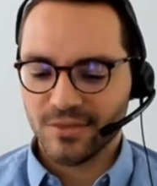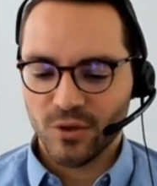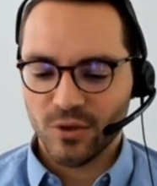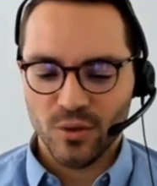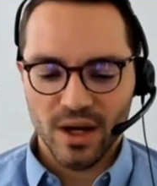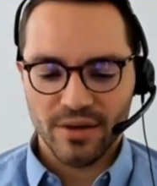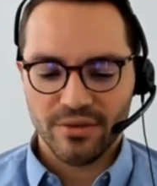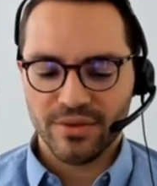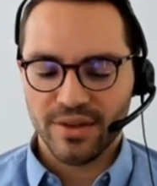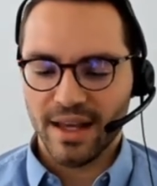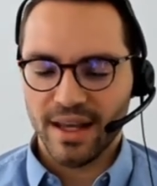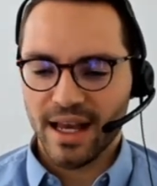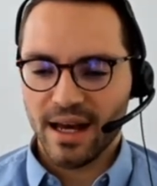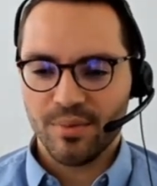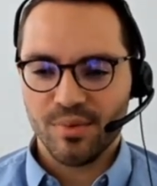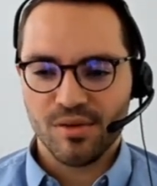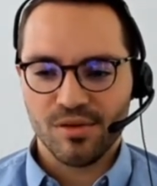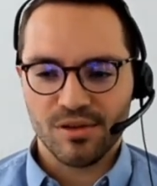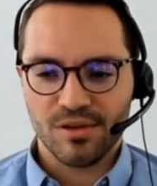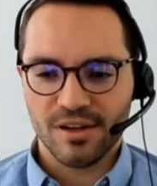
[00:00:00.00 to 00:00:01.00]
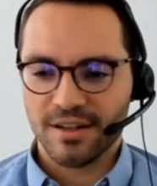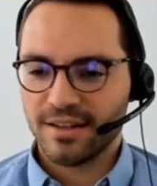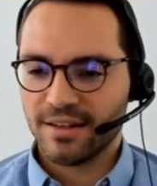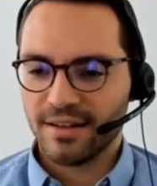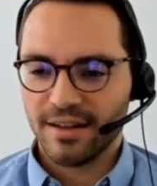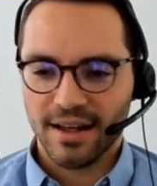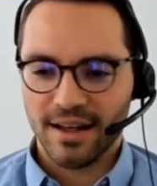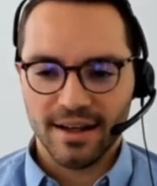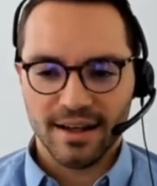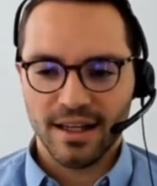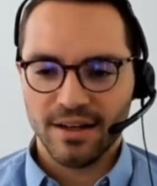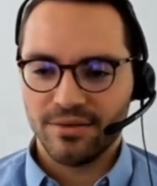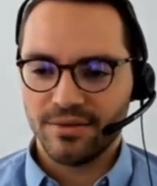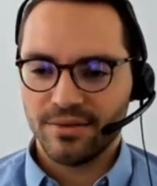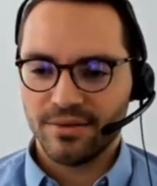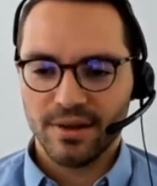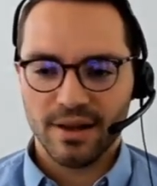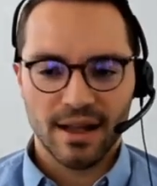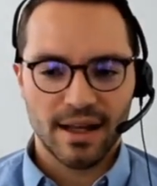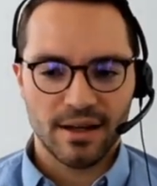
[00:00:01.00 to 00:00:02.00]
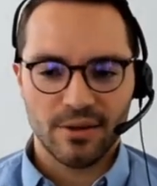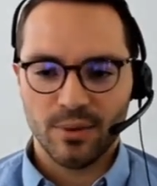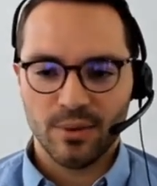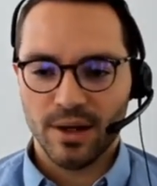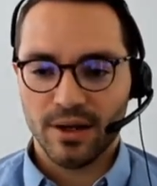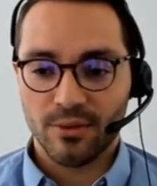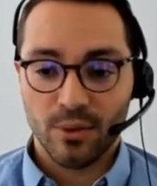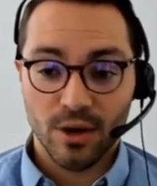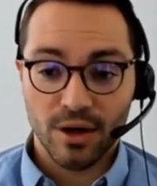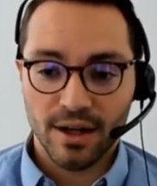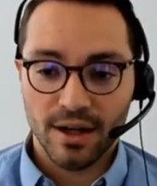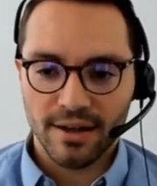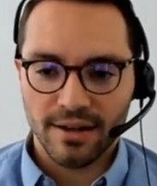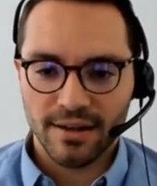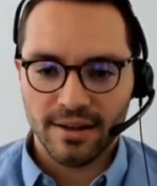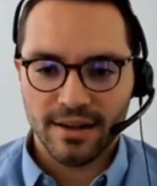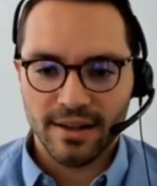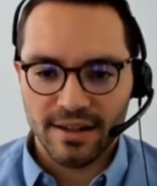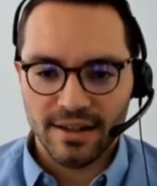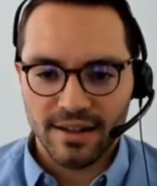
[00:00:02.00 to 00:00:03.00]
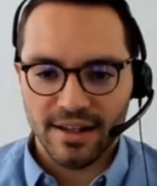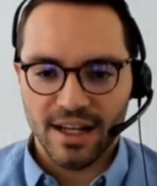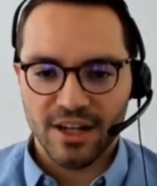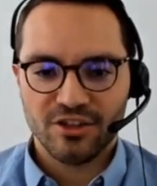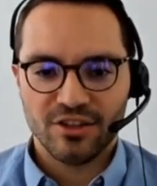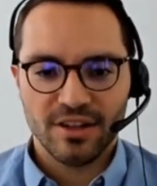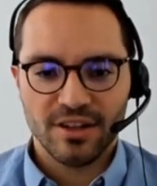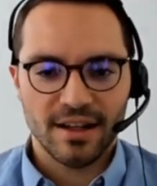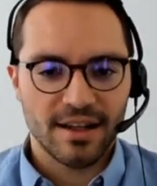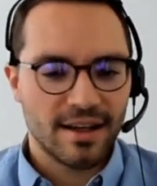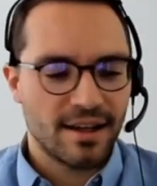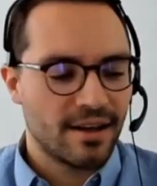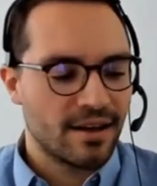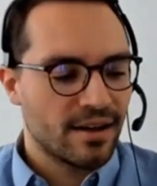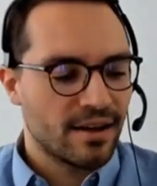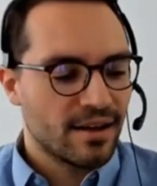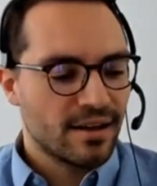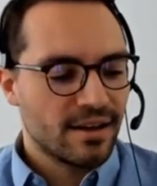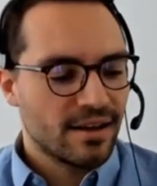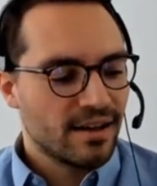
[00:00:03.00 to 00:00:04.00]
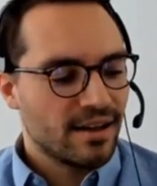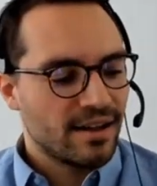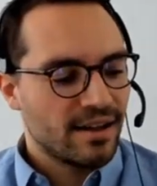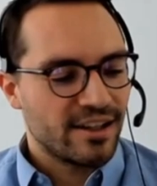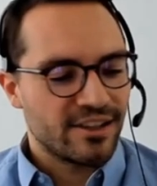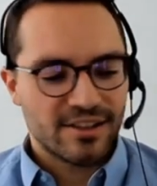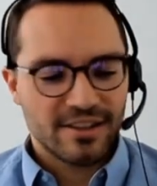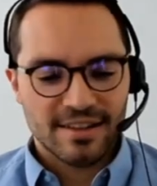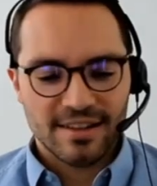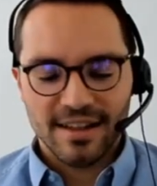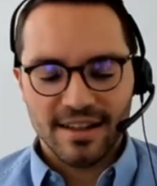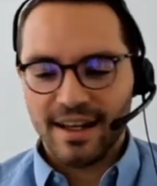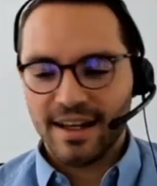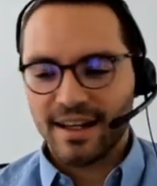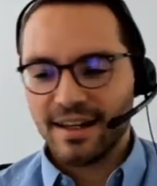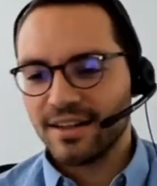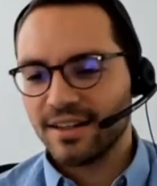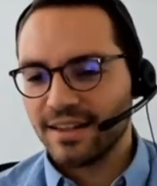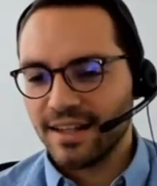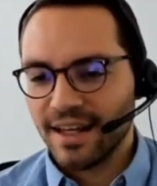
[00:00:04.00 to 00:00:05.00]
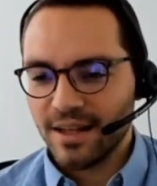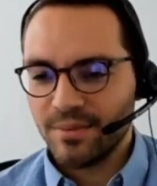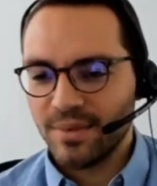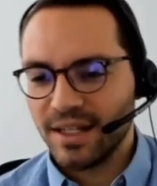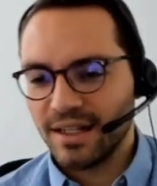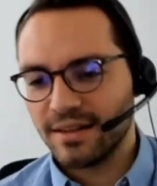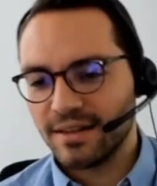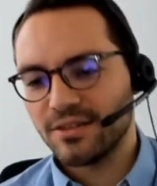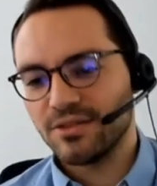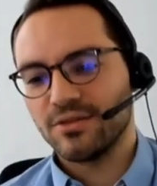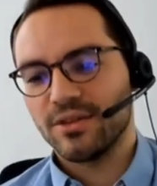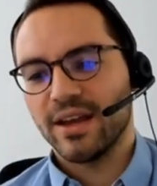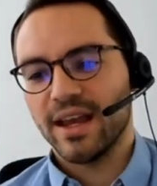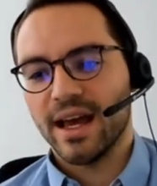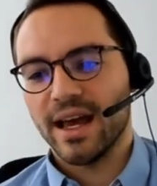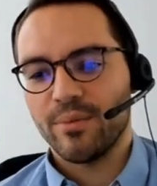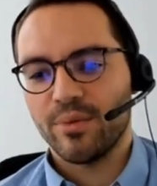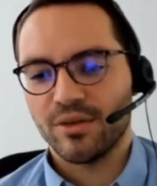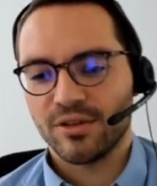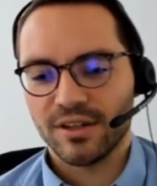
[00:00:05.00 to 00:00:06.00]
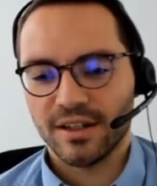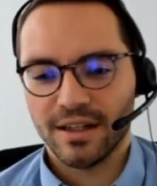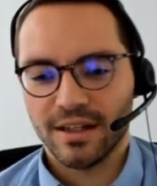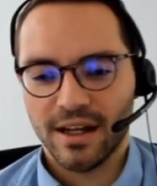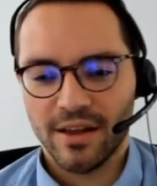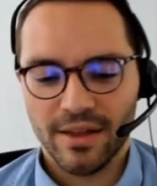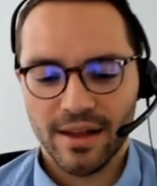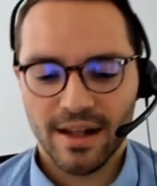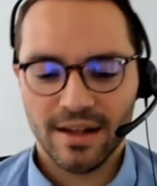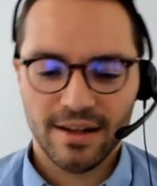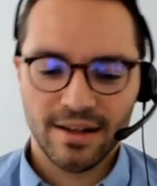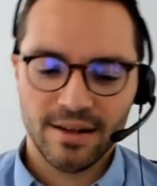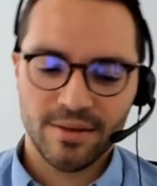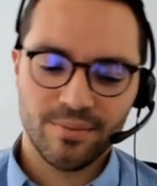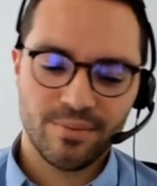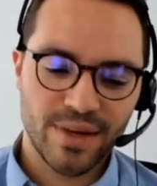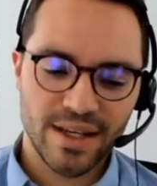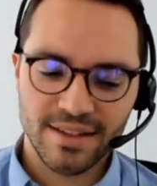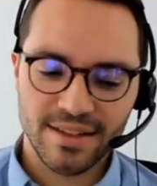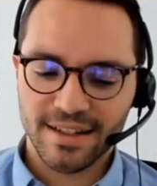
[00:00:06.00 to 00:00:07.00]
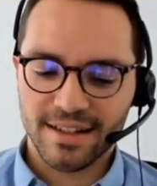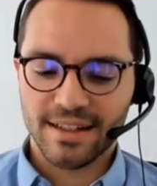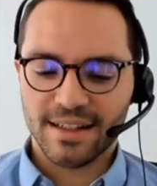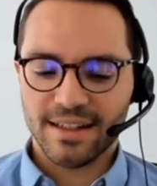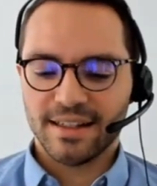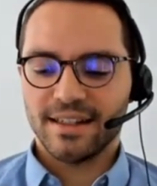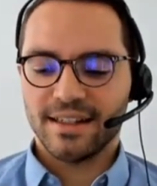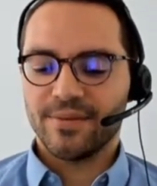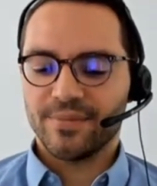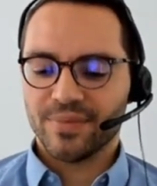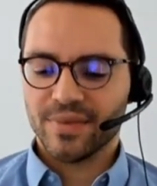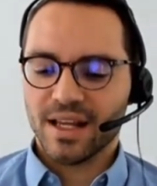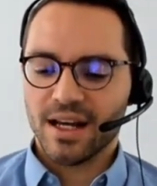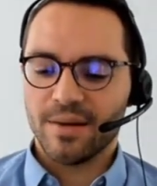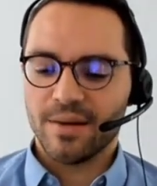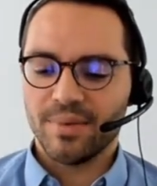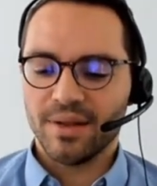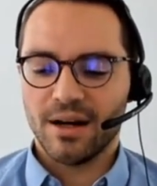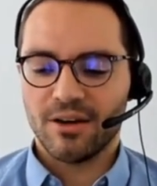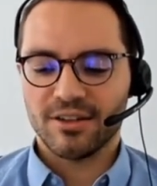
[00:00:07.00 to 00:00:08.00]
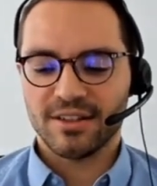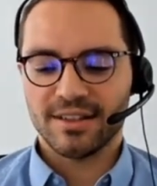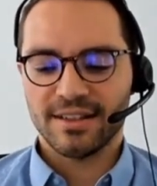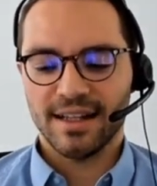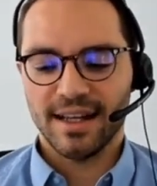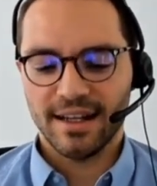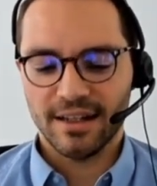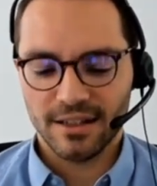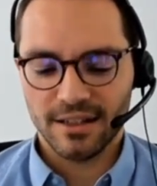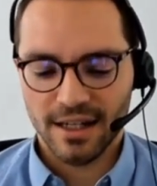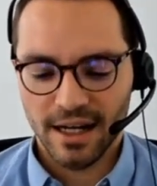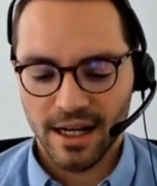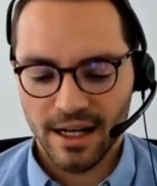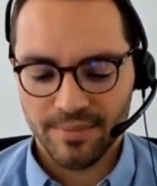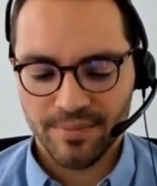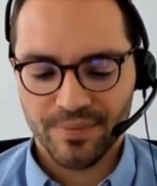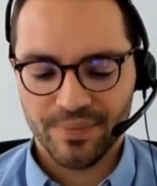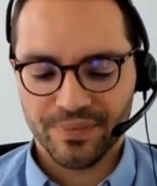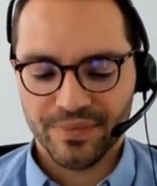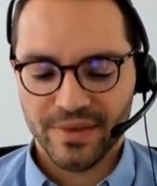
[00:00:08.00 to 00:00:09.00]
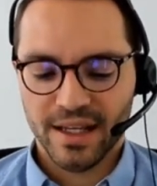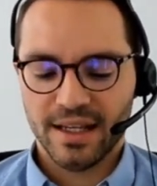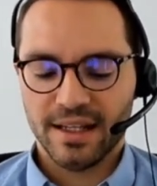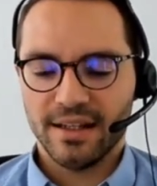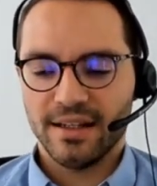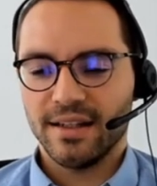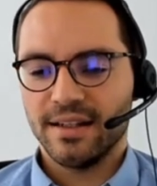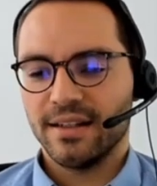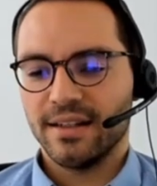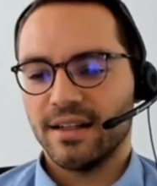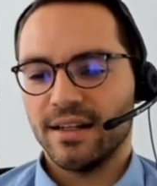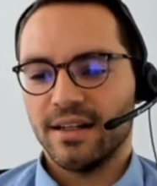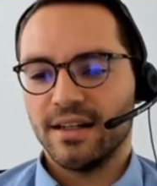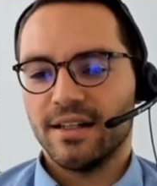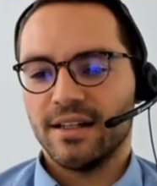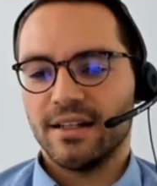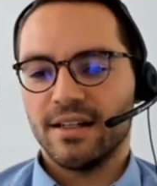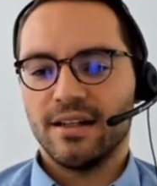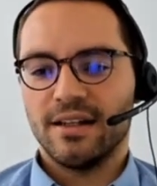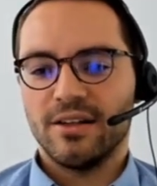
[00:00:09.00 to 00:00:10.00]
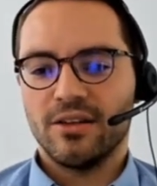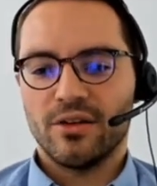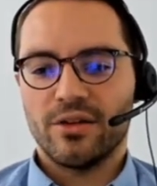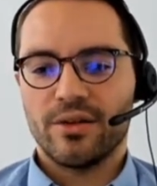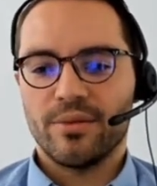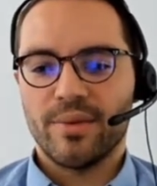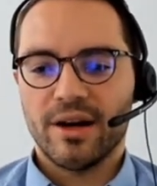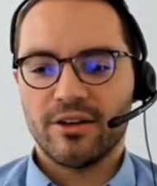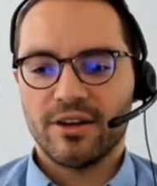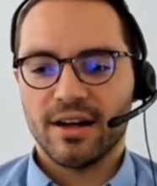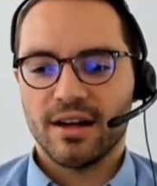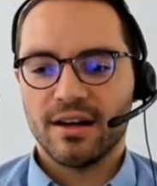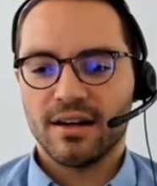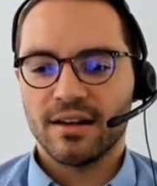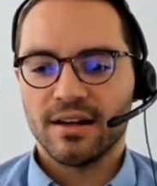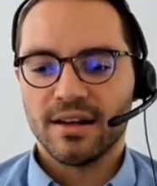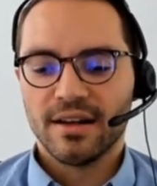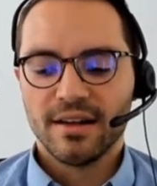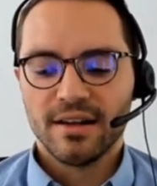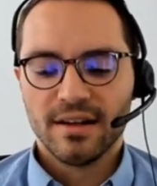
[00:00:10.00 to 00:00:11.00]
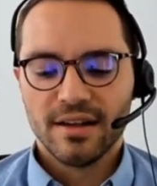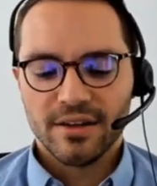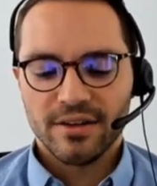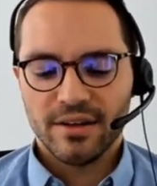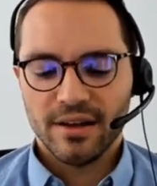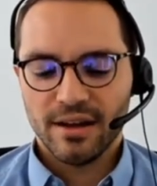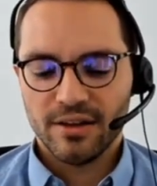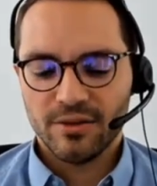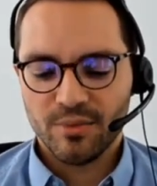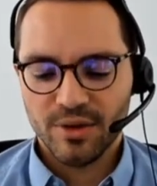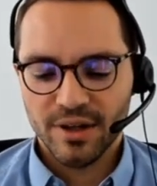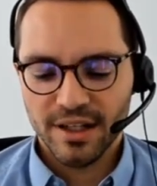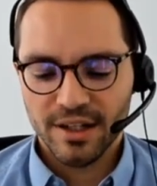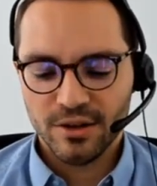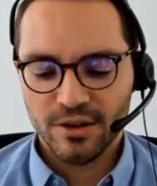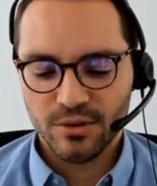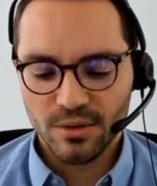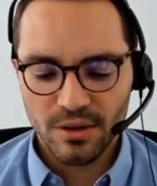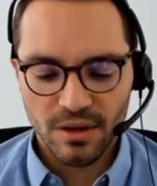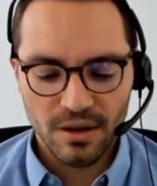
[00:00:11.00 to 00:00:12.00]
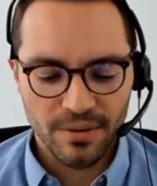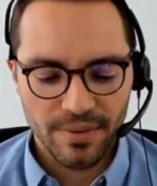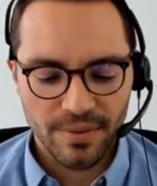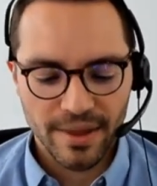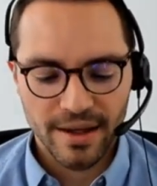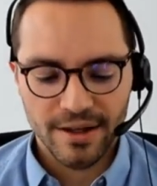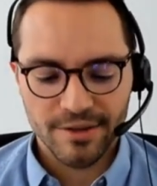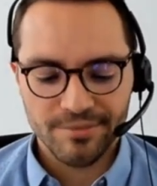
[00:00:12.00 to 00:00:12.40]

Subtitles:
We have the airport, like even like we are working internationally. It's just like 10 minutes to the airport. And then basically a couple hours later, I'm in North America. So that's pretty cool.